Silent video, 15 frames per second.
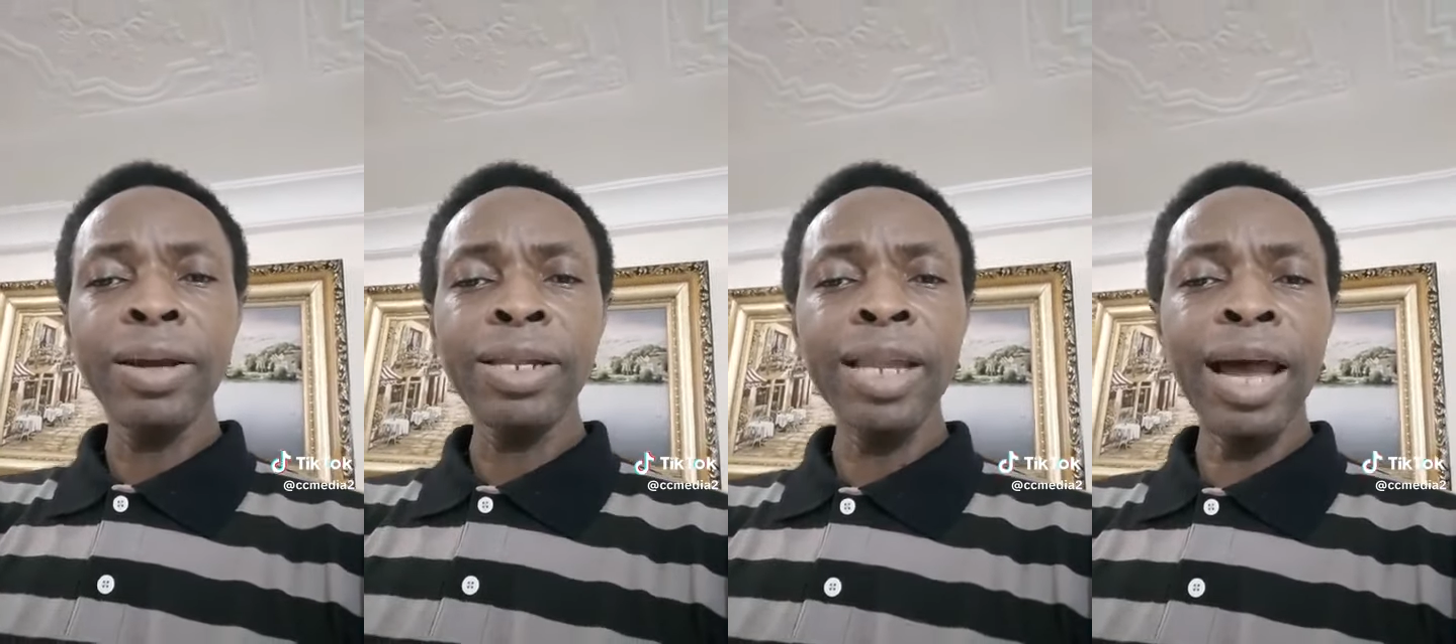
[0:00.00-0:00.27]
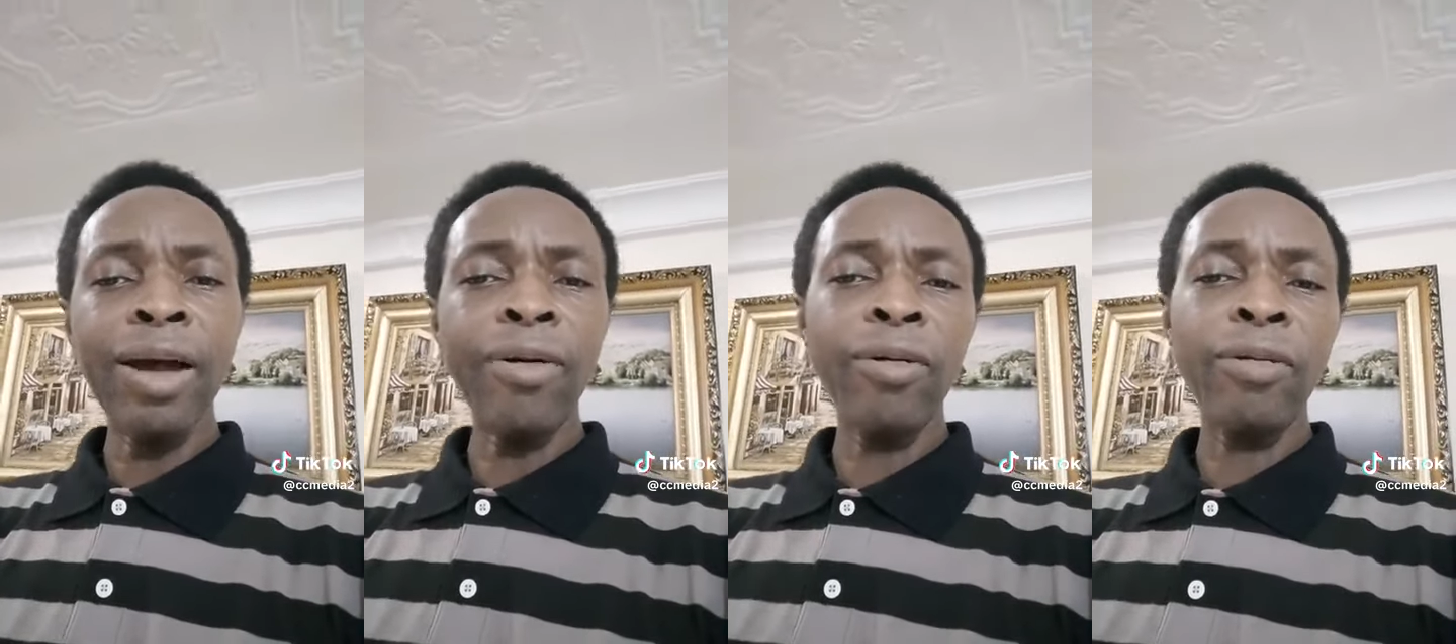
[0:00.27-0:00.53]

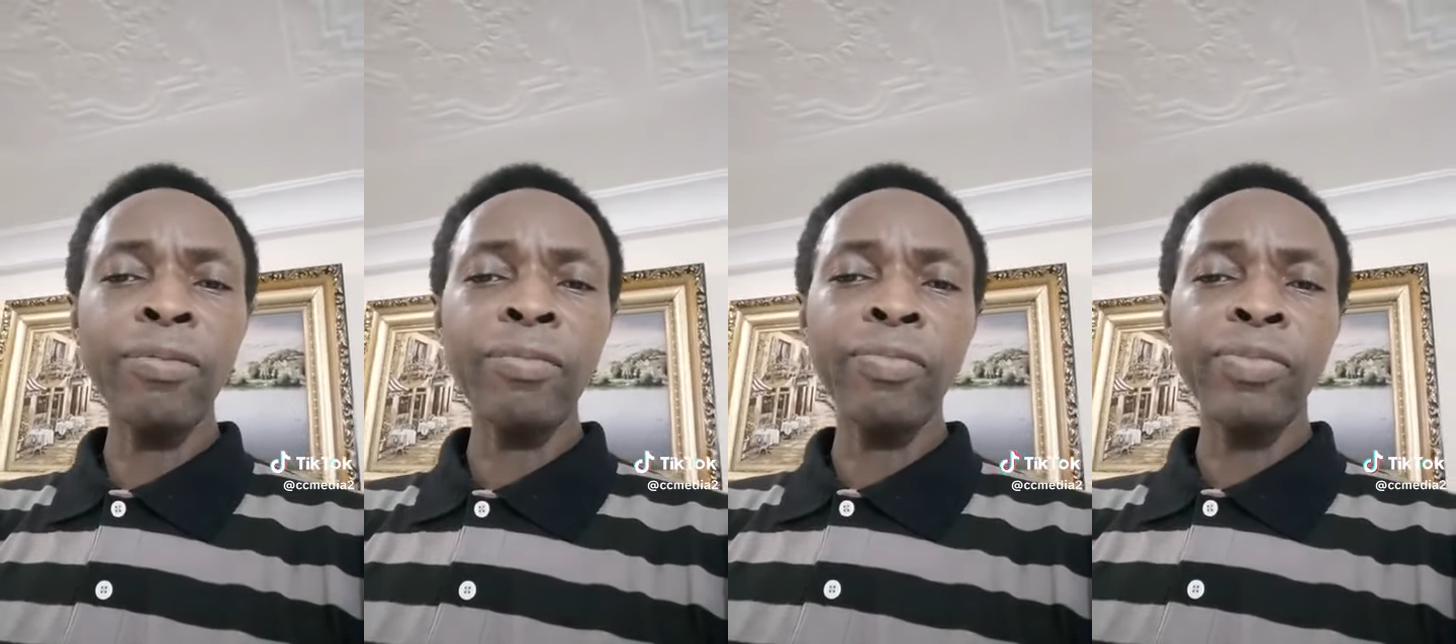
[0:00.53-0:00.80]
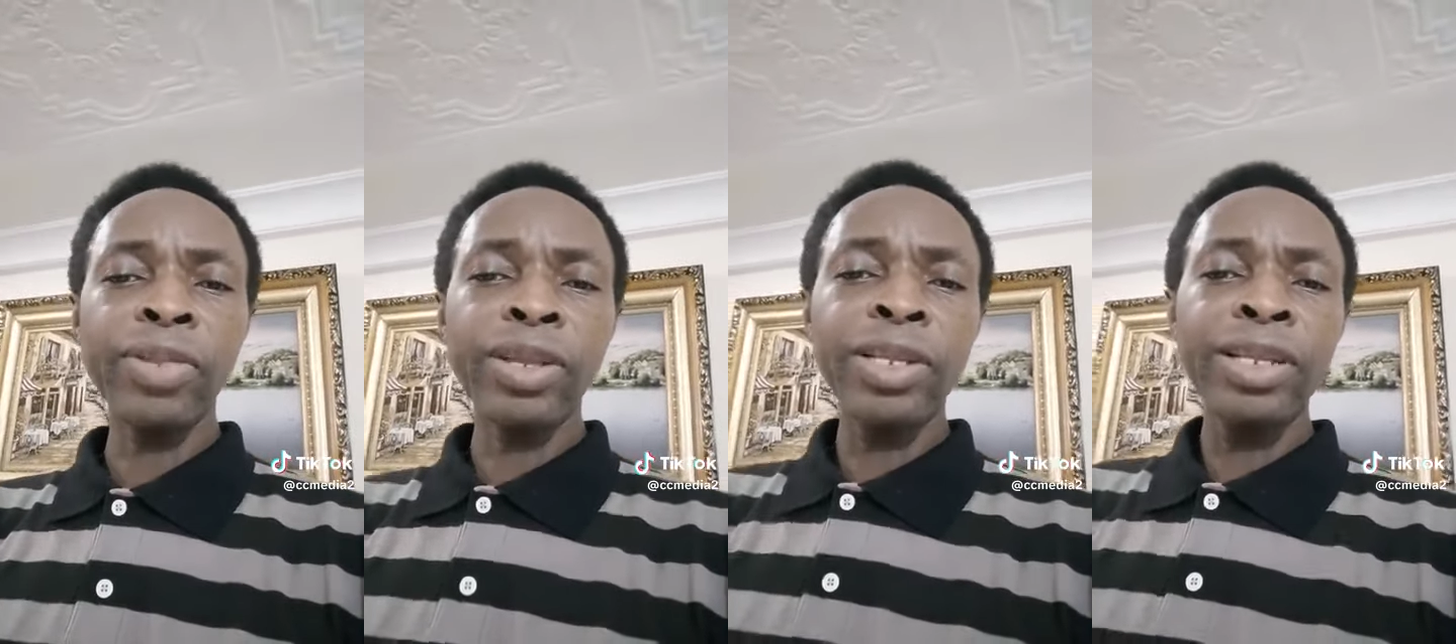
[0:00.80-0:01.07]
Now,
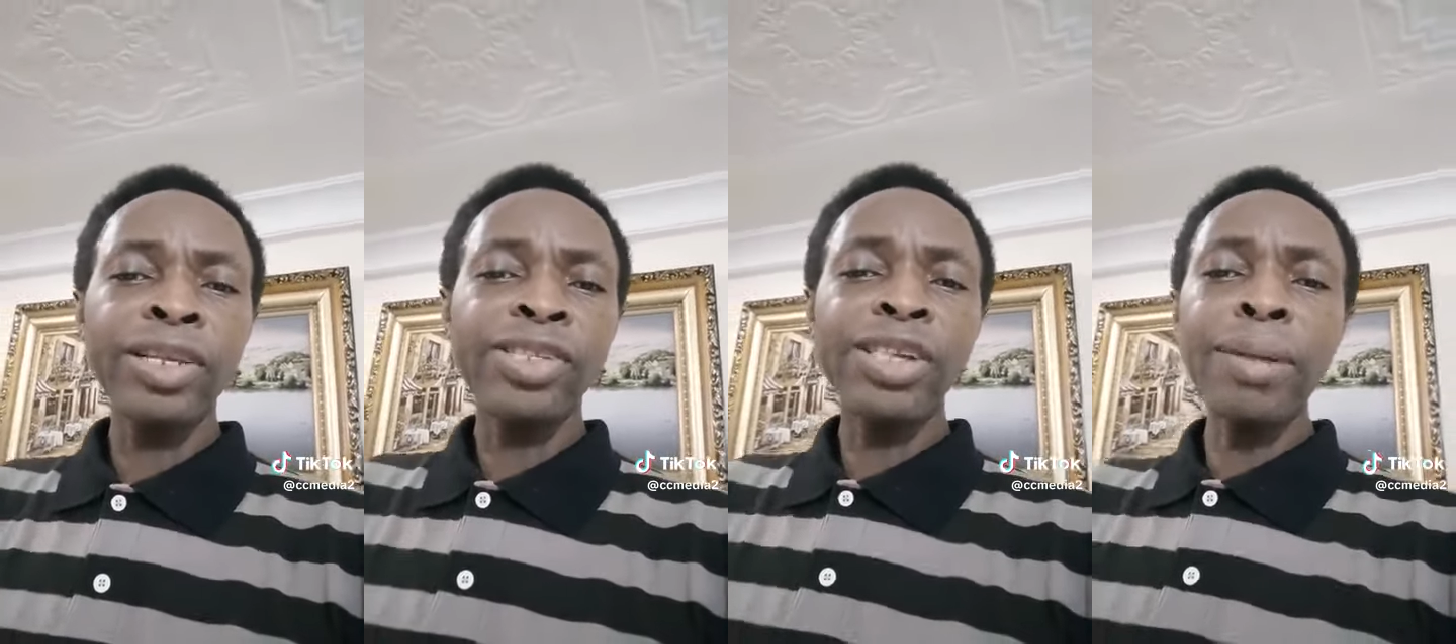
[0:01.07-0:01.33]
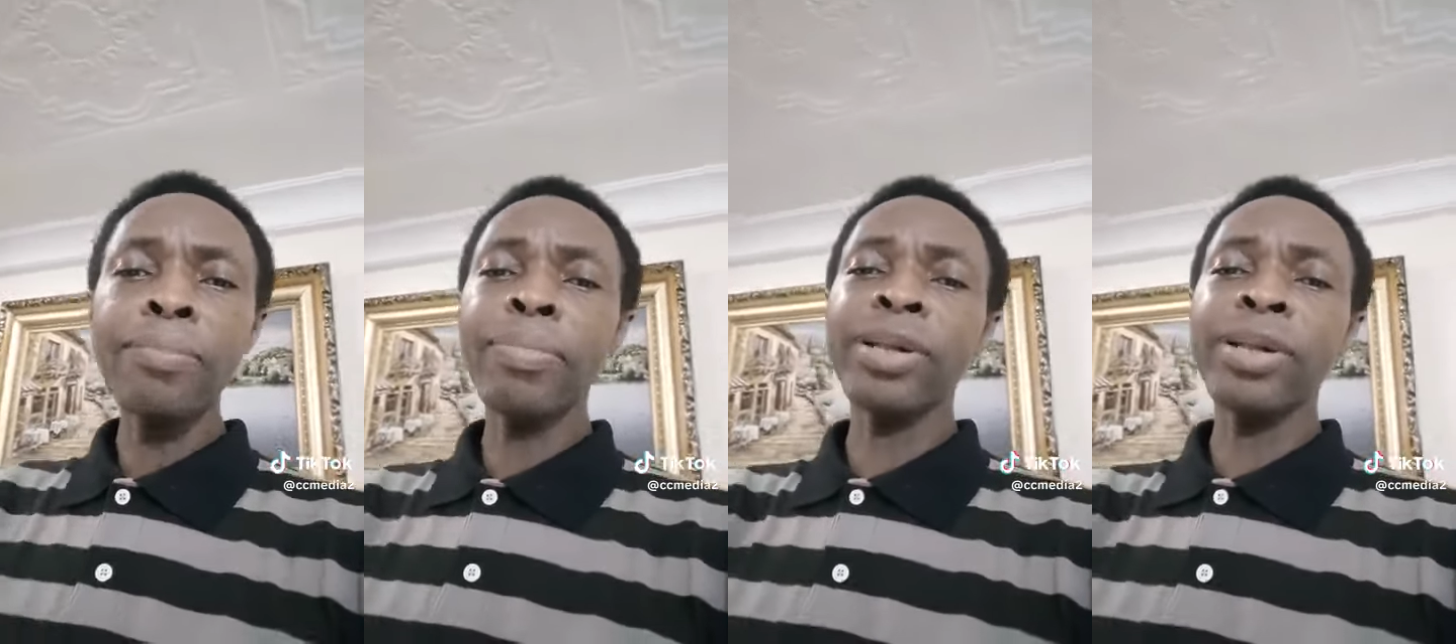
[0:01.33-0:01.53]
the same